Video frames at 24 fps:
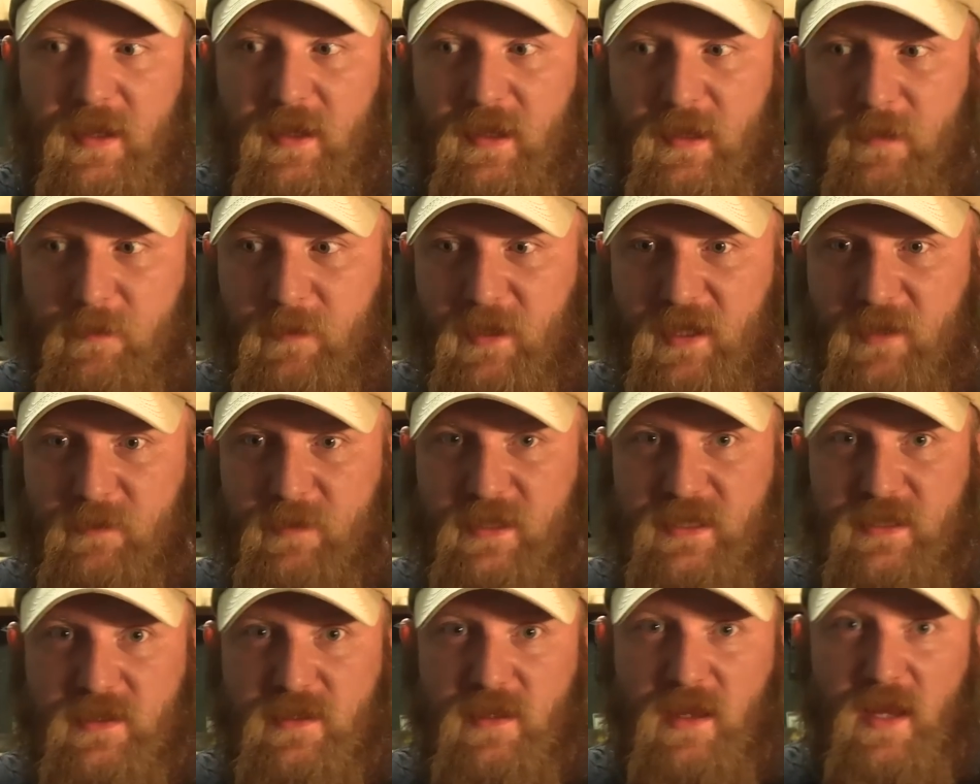It might
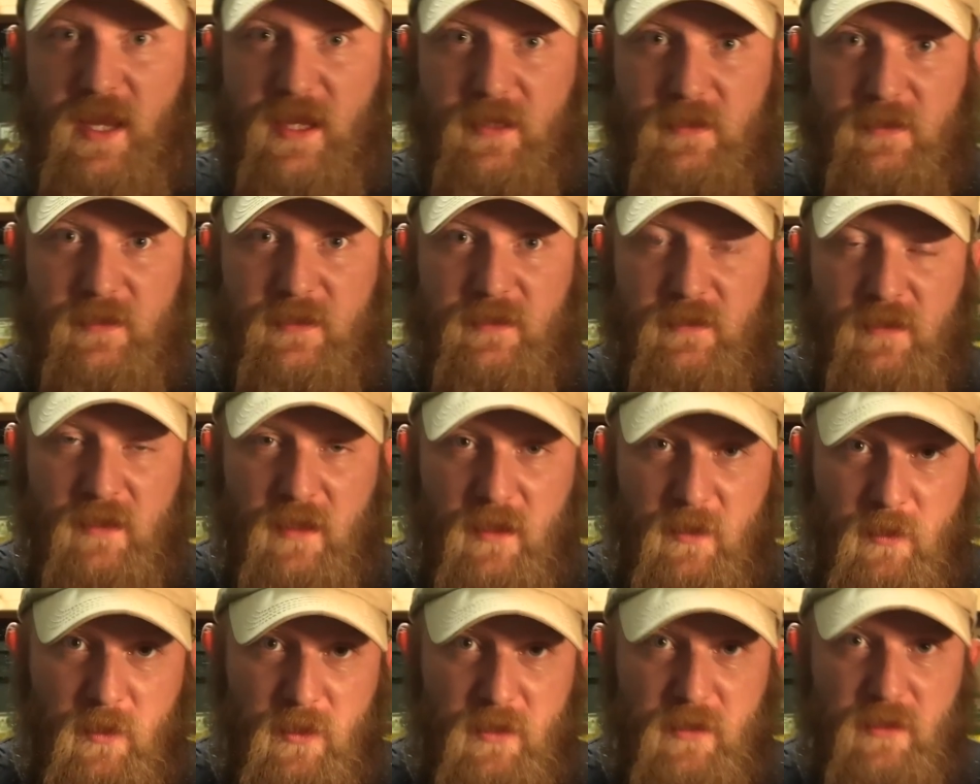be slightly
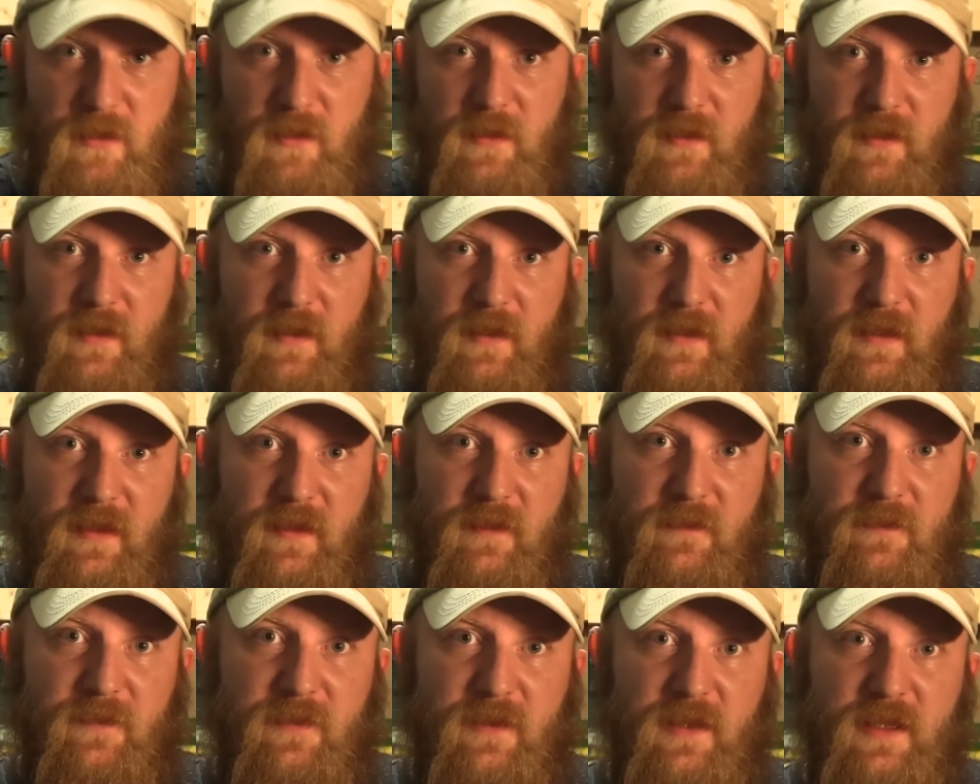lower
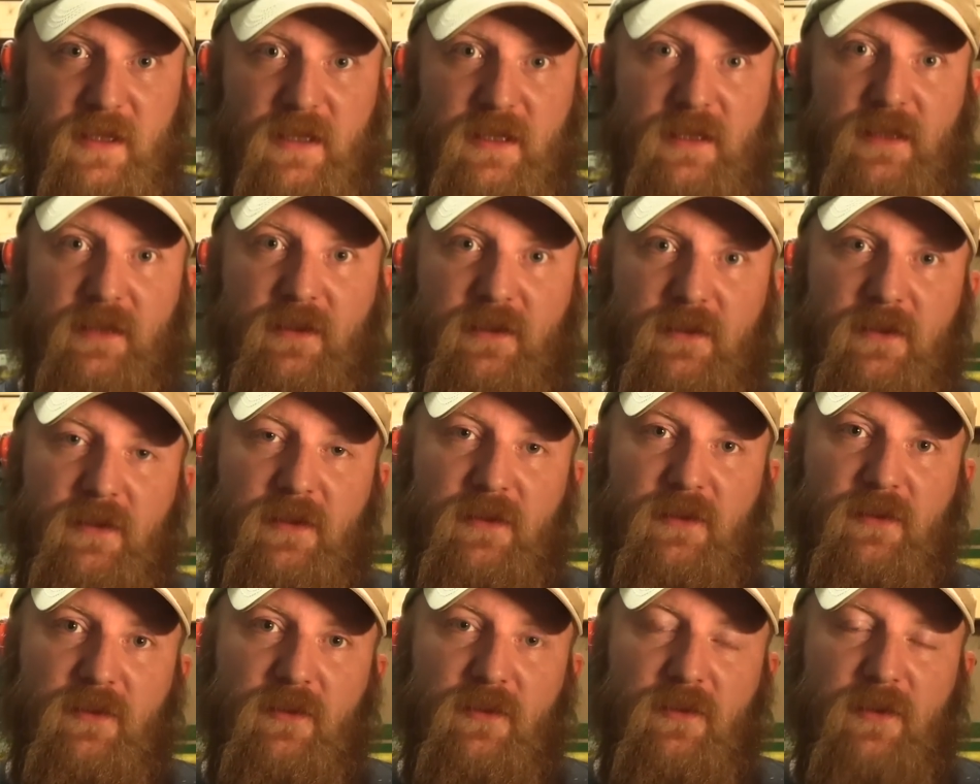if the
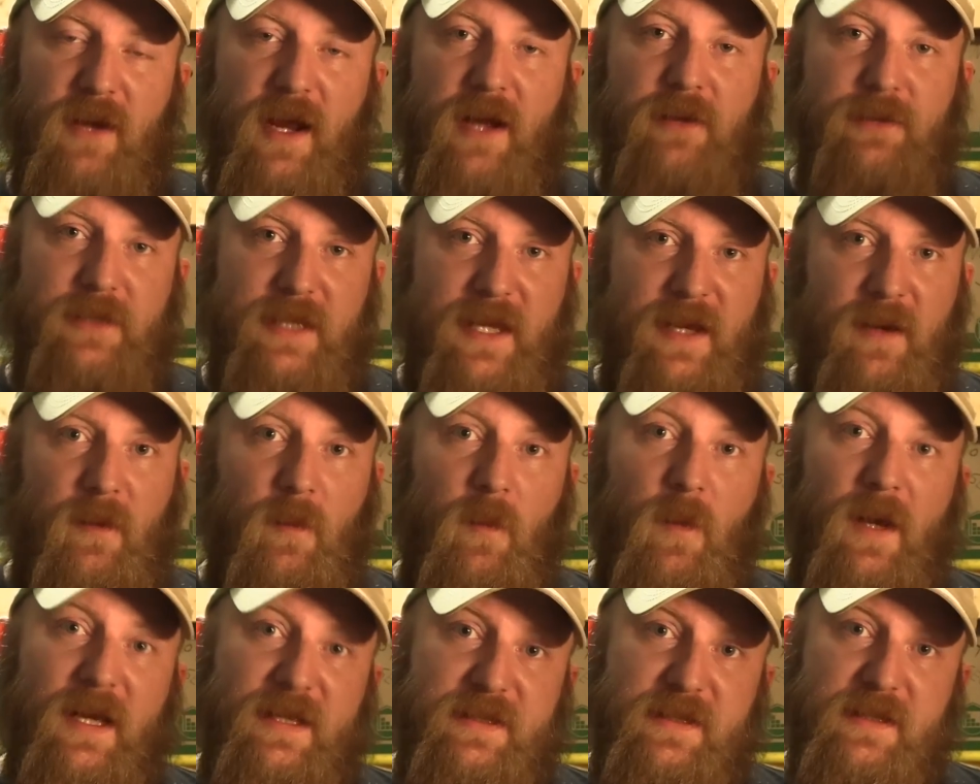drought
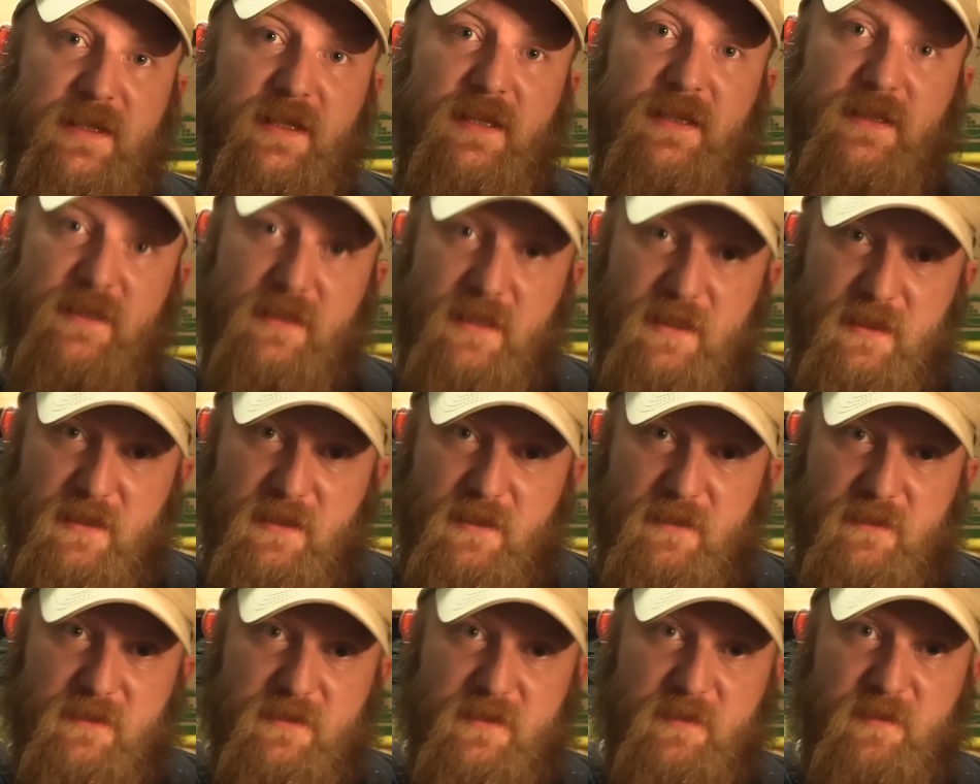out west
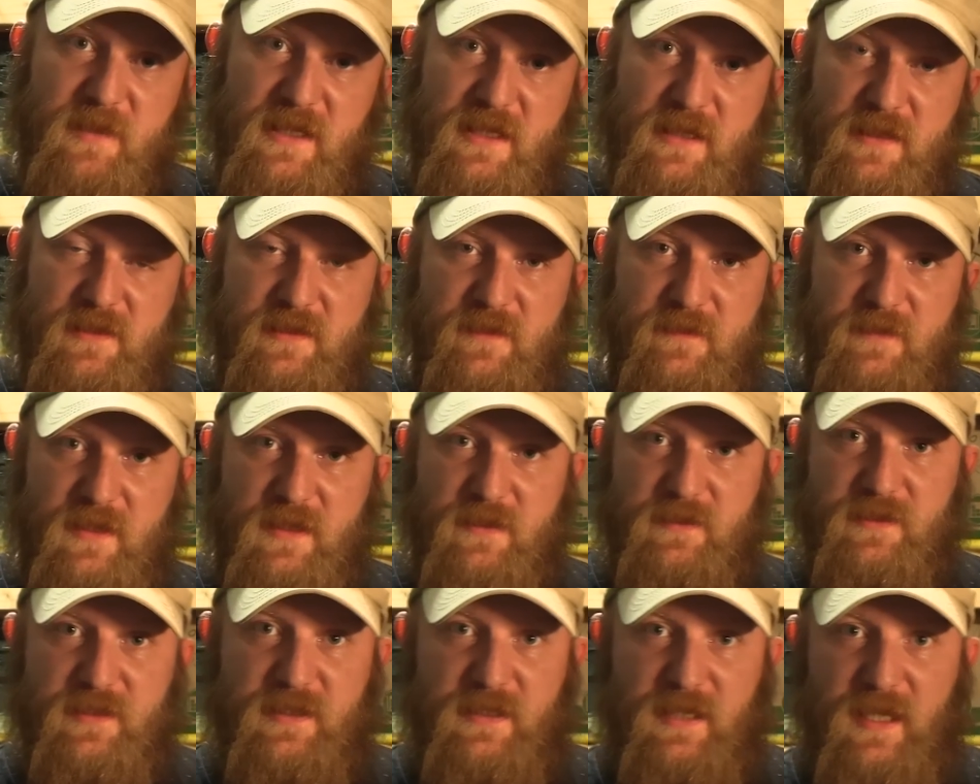continues because of
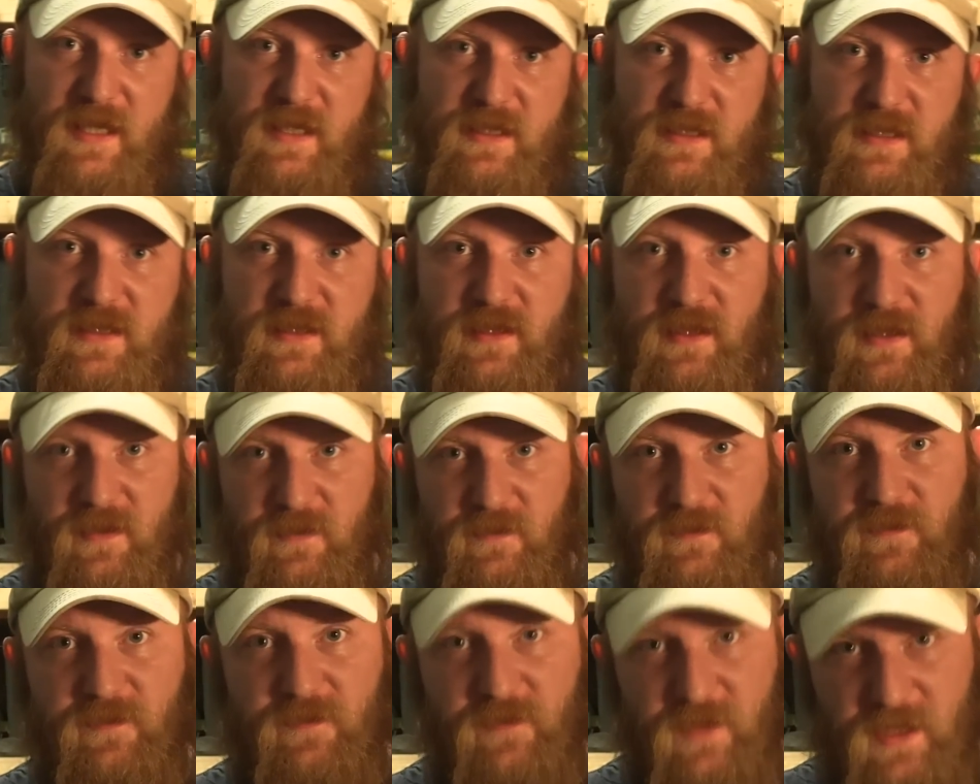those states
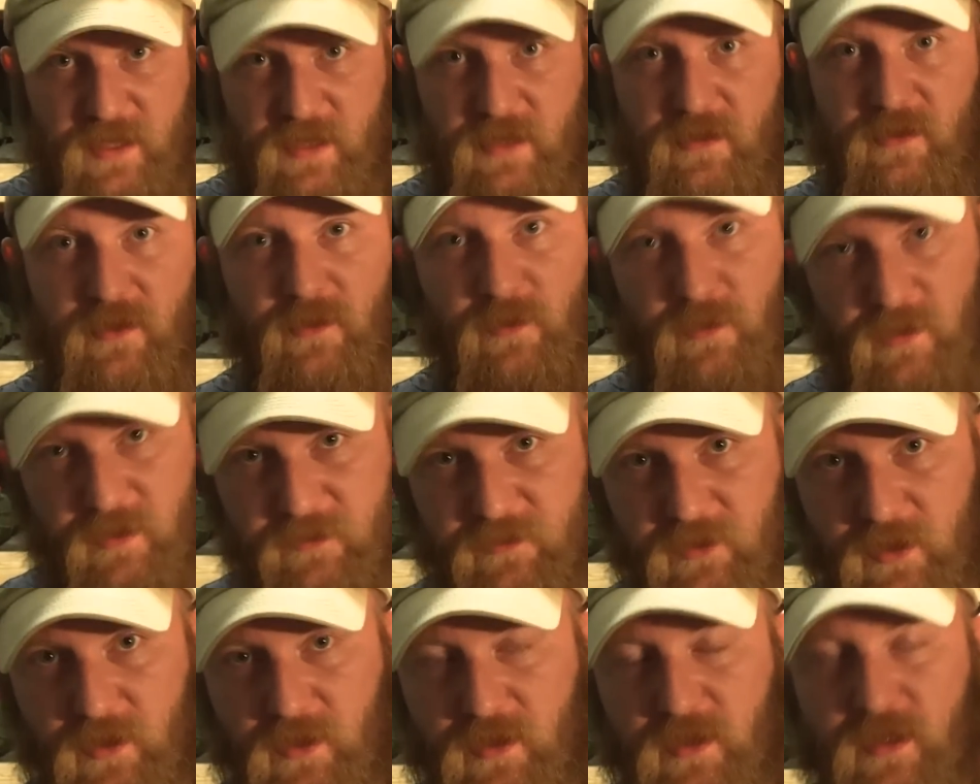that feed the
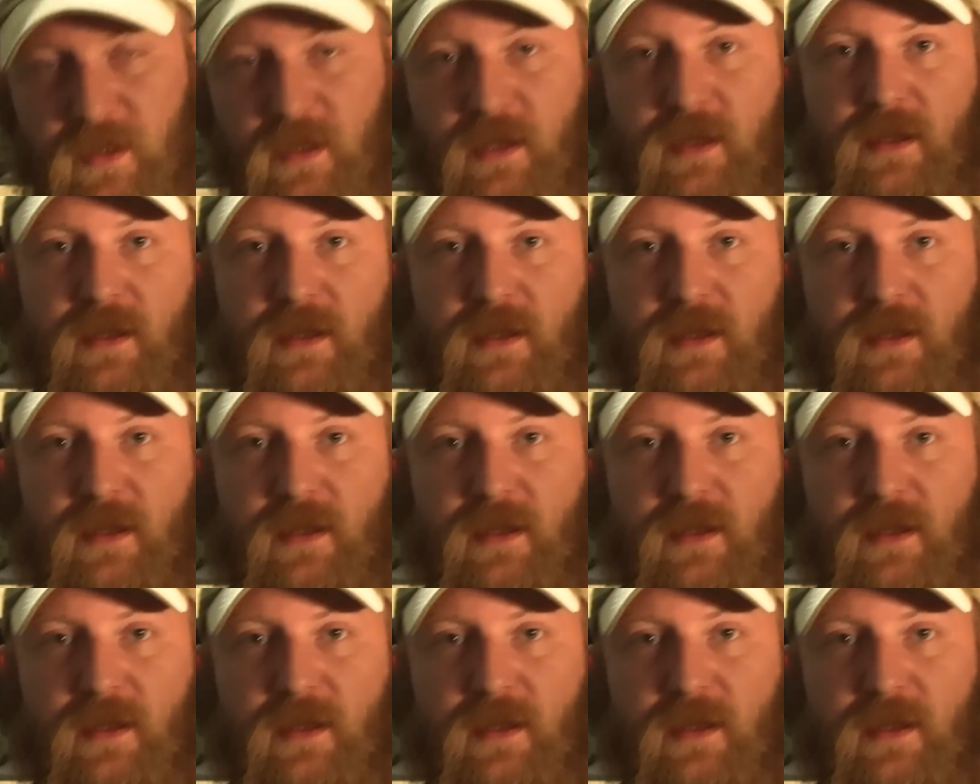river.